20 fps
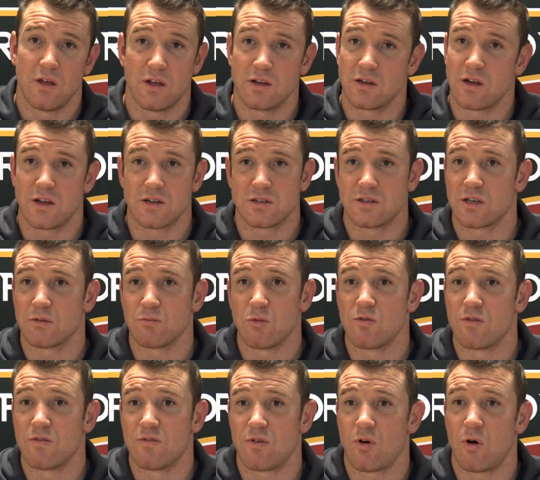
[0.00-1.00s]
I think
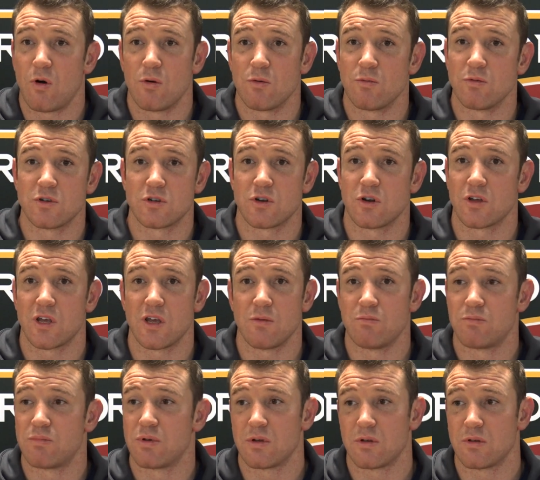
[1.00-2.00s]
moving forward, we've just got to
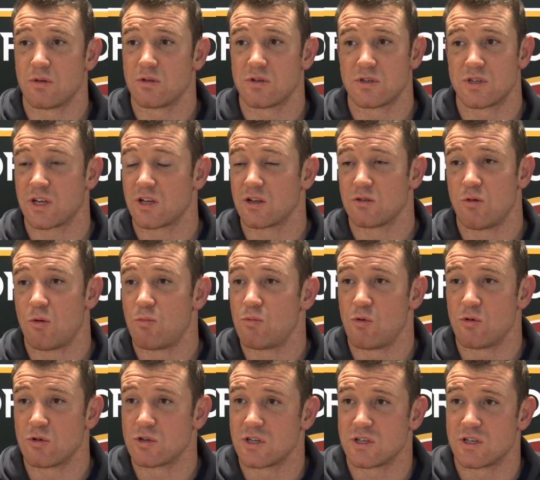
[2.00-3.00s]
keep sticking to our
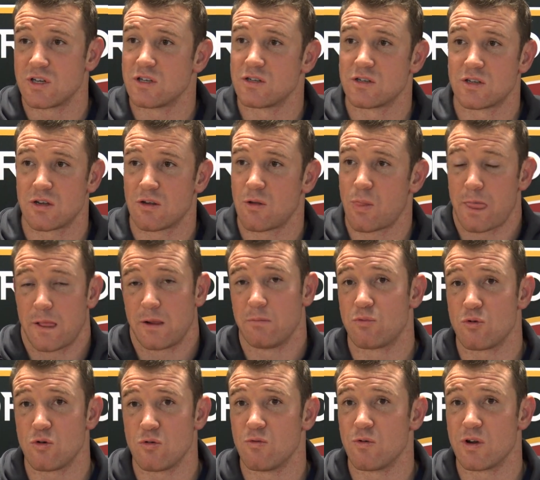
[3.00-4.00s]
processes,
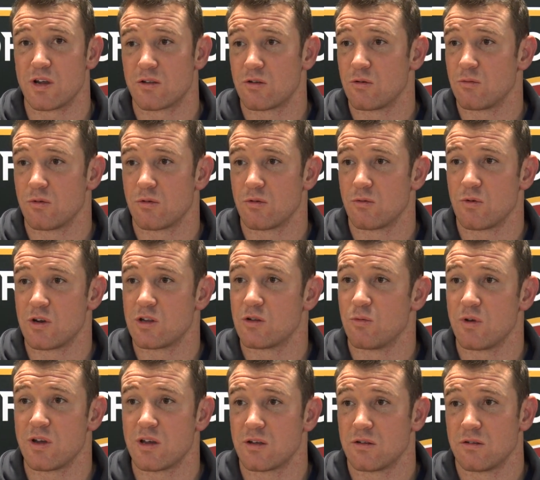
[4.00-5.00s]
improve week to
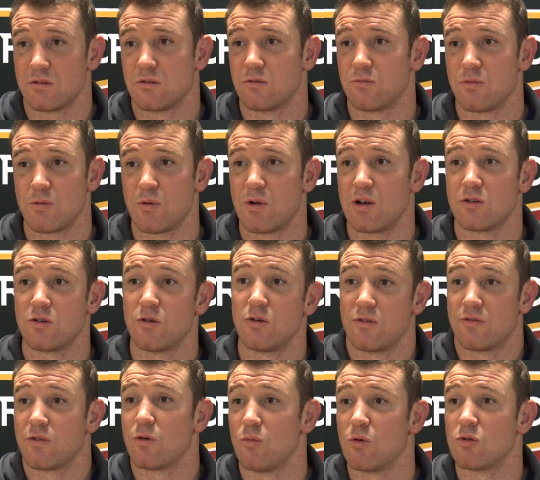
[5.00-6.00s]
week, and we will turn
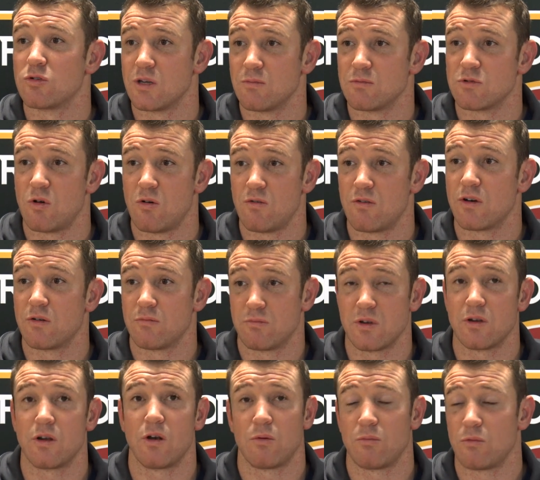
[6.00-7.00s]
a few more teams over and
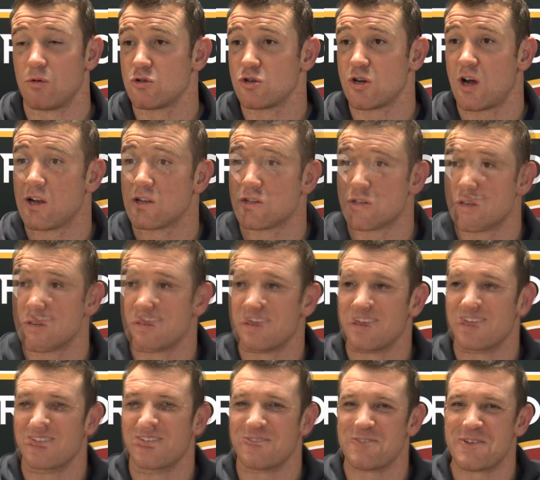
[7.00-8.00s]
be a lot more challenging.
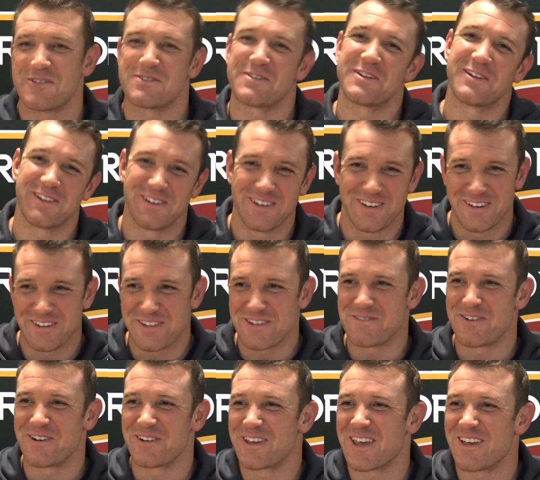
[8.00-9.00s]
With the
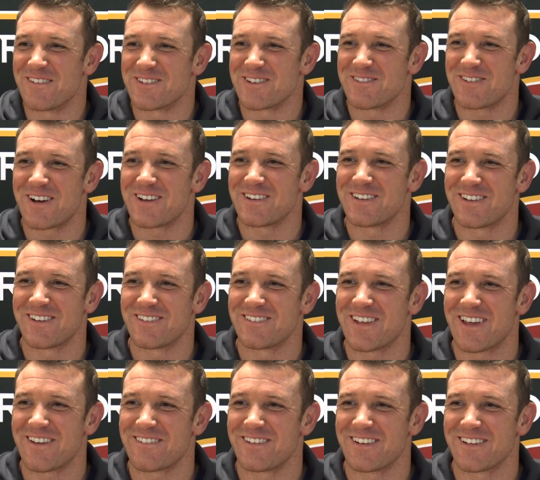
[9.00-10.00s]
amount of games I've had, I've
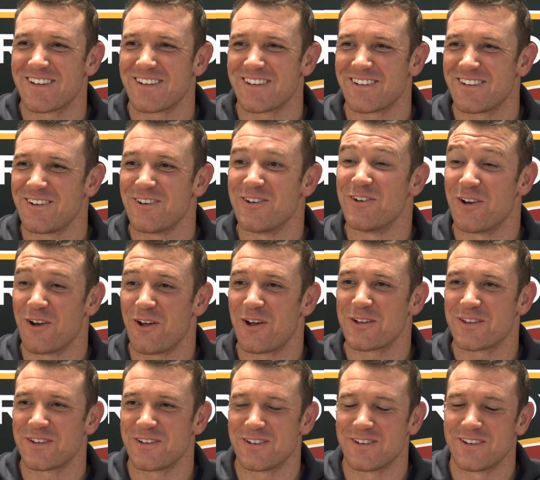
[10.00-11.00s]
definitely had to learn a
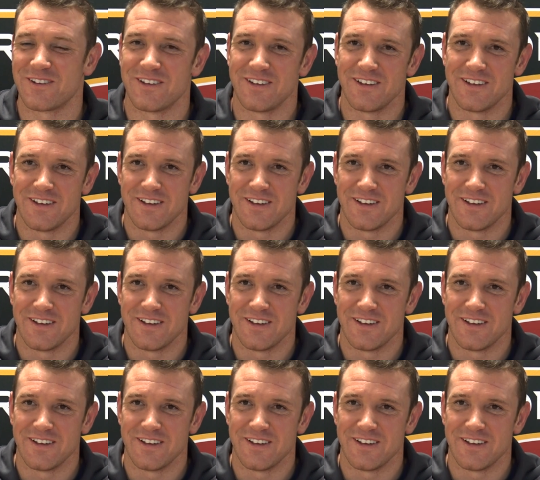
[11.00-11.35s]
lot, and